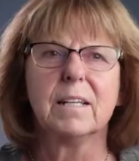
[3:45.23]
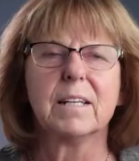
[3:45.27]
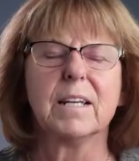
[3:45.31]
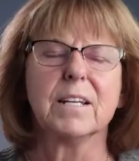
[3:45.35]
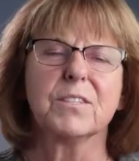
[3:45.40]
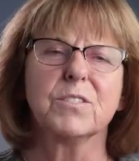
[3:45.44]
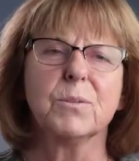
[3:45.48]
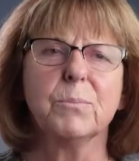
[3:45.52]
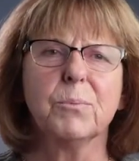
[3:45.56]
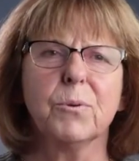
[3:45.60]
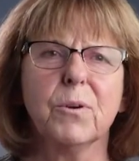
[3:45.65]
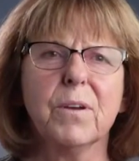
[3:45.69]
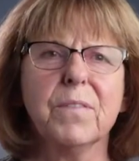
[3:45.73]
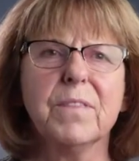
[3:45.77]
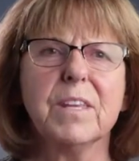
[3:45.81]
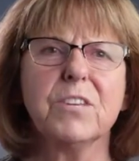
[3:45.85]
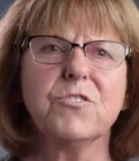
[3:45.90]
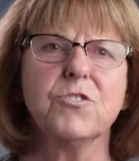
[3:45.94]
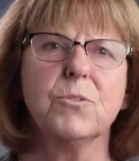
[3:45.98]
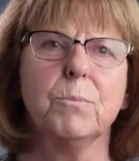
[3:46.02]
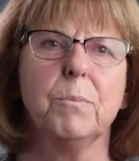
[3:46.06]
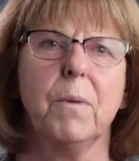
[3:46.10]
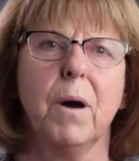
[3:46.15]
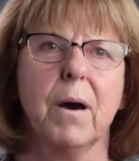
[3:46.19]
It's important
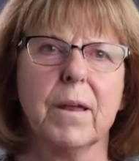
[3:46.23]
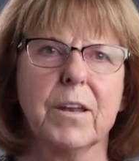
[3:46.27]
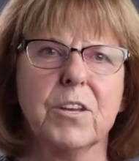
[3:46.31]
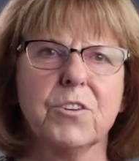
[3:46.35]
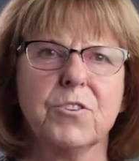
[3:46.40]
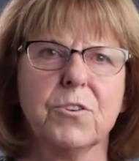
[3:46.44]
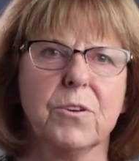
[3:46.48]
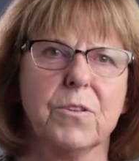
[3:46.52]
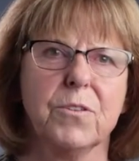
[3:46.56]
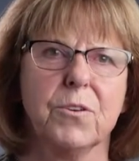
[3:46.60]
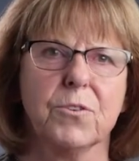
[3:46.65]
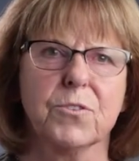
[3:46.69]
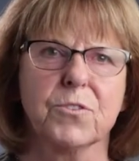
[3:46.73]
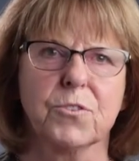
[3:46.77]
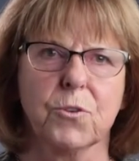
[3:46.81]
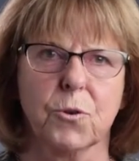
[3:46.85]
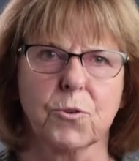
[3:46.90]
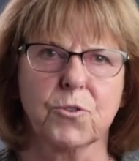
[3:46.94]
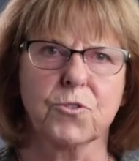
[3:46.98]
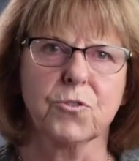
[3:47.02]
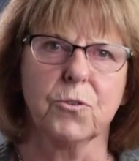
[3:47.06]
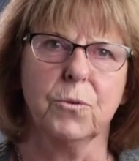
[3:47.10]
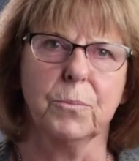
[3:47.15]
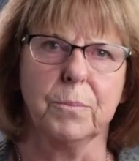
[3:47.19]
that you monitor their
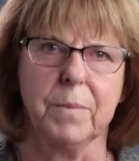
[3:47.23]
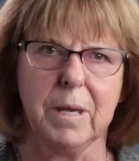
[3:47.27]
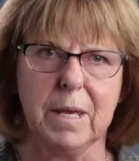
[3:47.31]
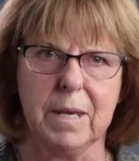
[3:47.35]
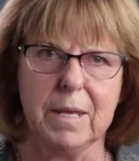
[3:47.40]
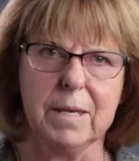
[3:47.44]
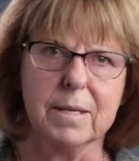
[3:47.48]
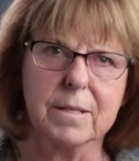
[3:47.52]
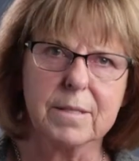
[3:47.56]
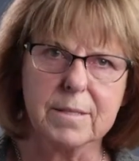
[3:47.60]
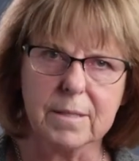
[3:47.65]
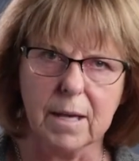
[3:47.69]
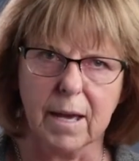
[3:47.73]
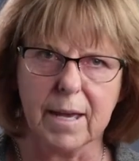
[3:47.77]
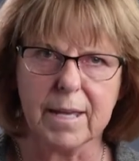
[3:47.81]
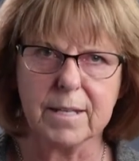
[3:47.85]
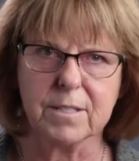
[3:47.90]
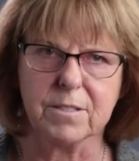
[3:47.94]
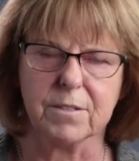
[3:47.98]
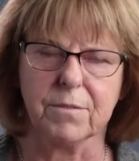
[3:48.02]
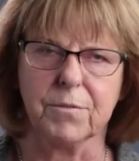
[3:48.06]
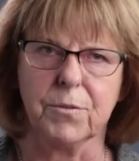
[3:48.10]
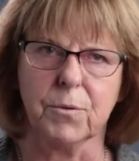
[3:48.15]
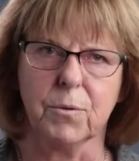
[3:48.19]
social media
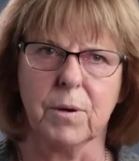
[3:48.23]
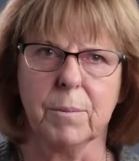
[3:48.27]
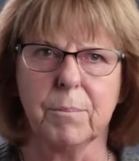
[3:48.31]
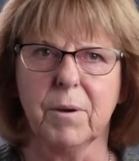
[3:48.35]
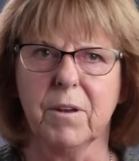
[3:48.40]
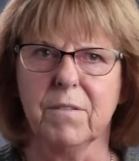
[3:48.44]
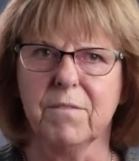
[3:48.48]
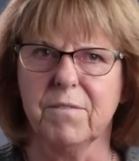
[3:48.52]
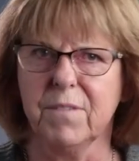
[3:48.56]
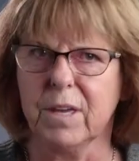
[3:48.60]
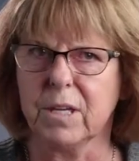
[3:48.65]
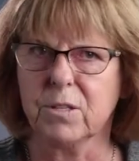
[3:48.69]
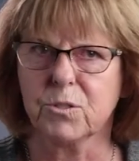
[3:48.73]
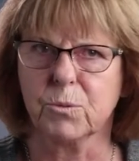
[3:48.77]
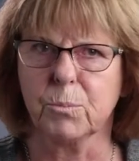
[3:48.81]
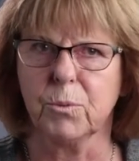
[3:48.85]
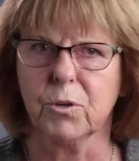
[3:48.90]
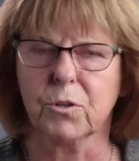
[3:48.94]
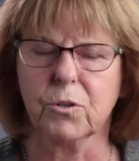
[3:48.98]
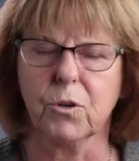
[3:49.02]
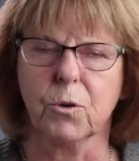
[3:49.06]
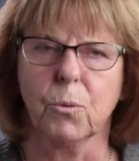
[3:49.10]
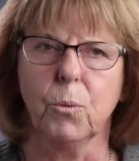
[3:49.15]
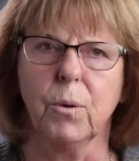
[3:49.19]
sites, if they're up on
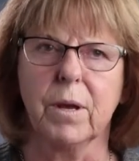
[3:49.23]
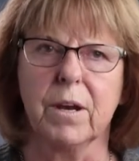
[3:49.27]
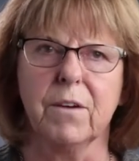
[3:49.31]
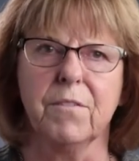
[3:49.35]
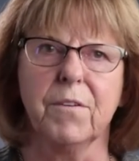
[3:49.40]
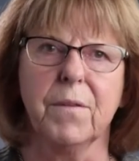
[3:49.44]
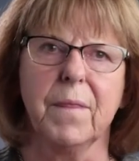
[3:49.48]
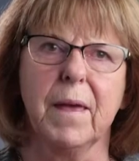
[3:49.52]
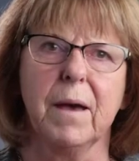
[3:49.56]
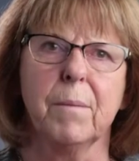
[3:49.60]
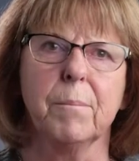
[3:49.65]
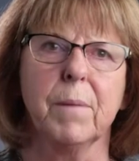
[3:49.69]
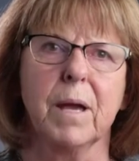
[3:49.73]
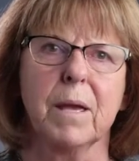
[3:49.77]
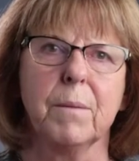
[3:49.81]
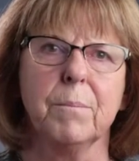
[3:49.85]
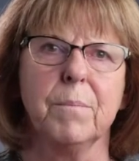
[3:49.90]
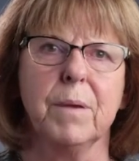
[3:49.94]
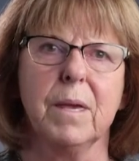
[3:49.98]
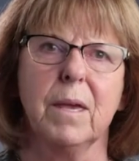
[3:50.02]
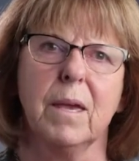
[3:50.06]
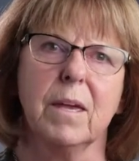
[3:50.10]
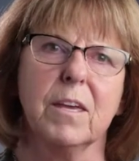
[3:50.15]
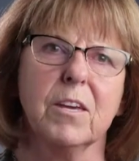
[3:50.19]
Facebook or whatever that might
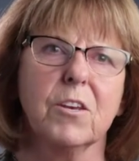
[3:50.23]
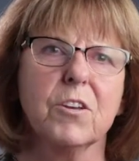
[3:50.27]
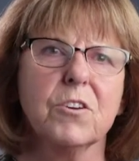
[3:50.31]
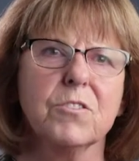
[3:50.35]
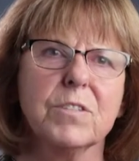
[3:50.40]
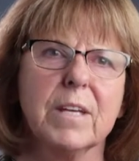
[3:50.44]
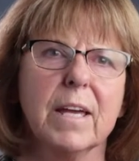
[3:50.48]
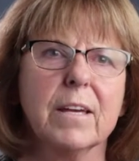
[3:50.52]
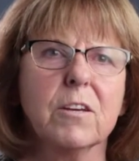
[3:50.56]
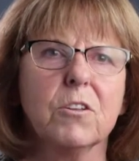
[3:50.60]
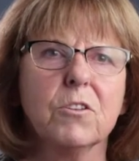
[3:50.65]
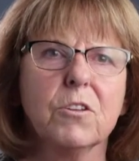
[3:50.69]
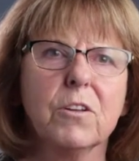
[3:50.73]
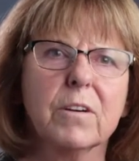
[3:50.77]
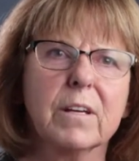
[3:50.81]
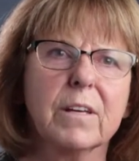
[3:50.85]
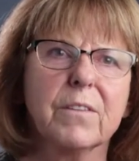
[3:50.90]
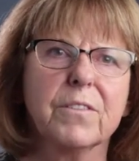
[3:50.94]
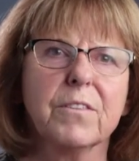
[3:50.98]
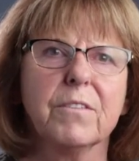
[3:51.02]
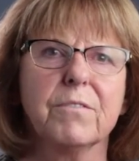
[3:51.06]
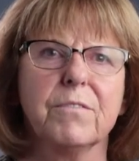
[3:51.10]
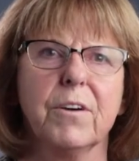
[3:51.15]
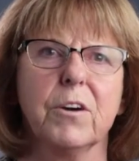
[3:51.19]
be. Take a look
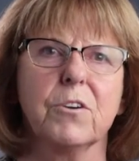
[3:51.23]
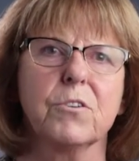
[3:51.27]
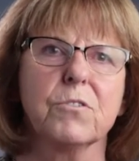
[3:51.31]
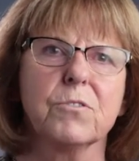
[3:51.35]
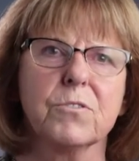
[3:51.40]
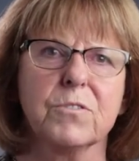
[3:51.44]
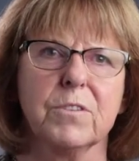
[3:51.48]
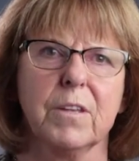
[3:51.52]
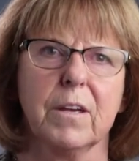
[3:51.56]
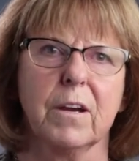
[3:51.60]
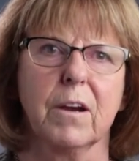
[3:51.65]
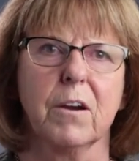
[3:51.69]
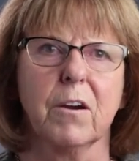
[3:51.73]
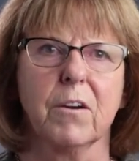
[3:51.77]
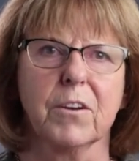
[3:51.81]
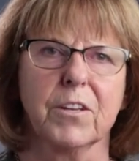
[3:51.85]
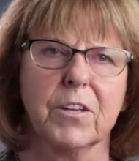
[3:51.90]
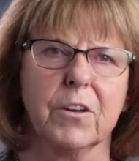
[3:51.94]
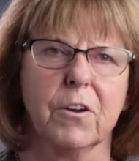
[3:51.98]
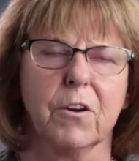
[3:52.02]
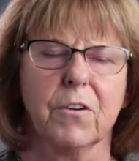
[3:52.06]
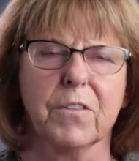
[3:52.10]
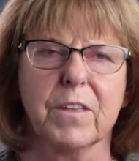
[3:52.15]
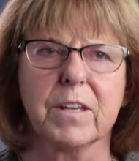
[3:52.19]
at the photos there.
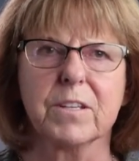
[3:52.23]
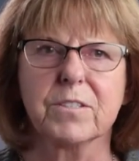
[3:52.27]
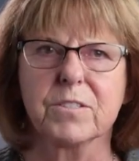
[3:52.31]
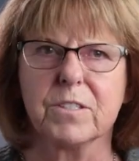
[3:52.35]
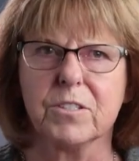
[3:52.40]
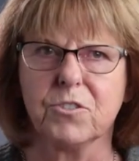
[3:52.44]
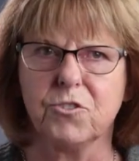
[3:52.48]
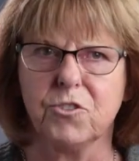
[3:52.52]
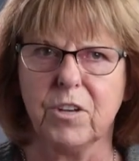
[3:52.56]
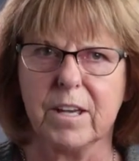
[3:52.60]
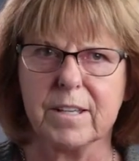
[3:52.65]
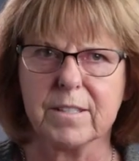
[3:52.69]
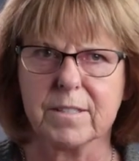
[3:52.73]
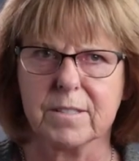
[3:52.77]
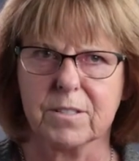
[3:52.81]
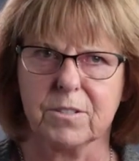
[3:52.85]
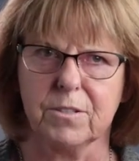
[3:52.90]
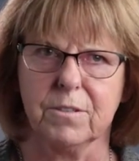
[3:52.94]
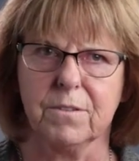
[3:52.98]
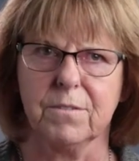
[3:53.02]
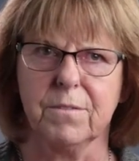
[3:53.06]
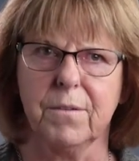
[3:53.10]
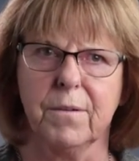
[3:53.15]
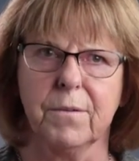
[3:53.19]
Are they
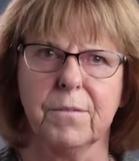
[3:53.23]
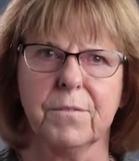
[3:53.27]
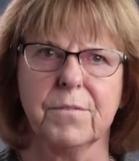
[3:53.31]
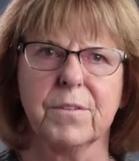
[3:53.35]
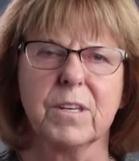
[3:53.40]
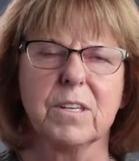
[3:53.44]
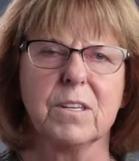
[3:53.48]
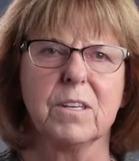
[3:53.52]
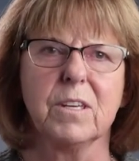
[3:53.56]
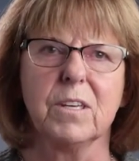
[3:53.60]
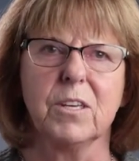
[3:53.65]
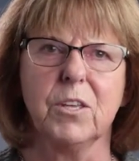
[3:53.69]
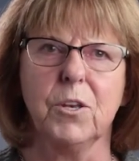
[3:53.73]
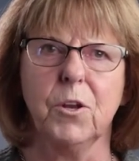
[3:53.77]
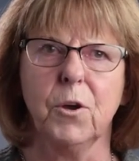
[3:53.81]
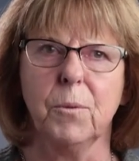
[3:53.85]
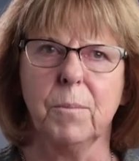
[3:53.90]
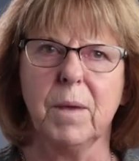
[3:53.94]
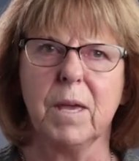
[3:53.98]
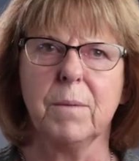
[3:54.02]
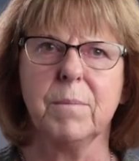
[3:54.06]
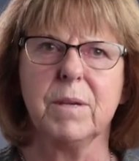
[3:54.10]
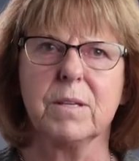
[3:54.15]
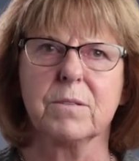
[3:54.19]
suggestive of,
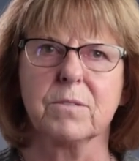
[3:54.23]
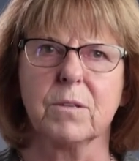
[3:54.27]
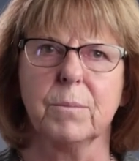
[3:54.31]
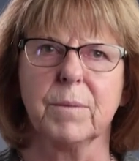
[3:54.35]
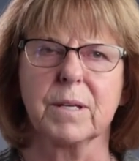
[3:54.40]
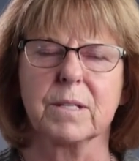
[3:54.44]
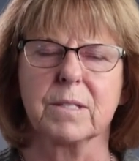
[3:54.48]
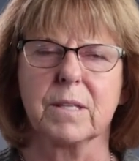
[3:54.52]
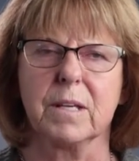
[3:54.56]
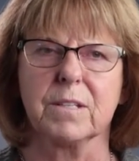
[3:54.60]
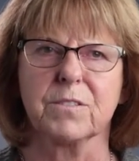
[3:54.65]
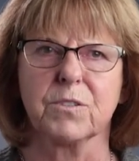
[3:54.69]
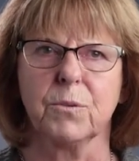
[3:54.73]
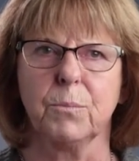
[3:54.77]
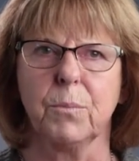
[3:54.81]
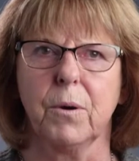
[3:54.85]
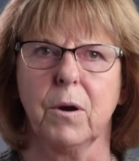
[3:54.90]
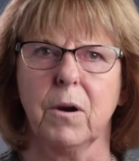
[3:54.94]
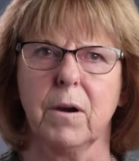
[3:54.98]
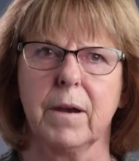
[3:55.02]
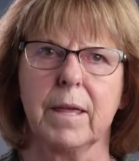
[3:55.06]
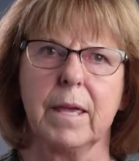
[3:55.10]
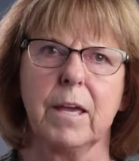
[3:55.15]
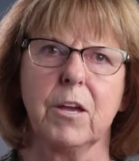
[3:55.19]
maybe some excessive
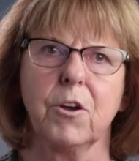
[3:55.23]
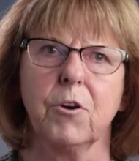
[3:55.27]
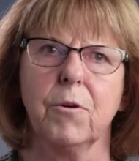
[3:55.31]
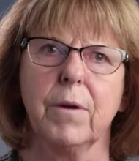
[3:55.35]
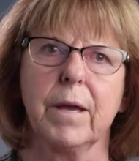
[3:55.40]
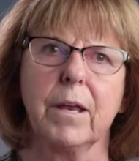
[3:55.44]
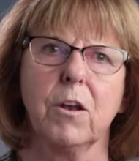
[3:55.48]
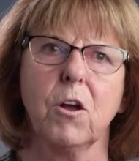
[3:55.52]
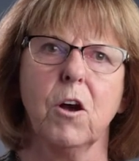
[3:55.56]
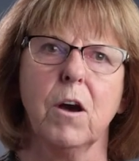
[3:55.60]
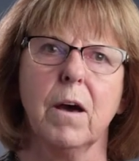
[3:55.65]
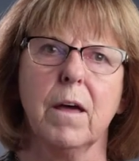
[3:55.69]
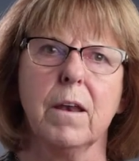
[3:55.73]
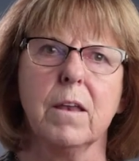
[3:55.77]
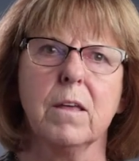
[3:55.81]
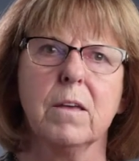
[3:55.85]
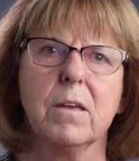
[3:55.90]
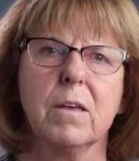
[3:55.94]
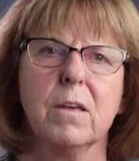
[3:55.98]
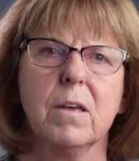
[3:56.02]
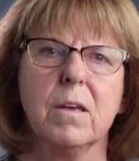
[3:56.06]
partying going on?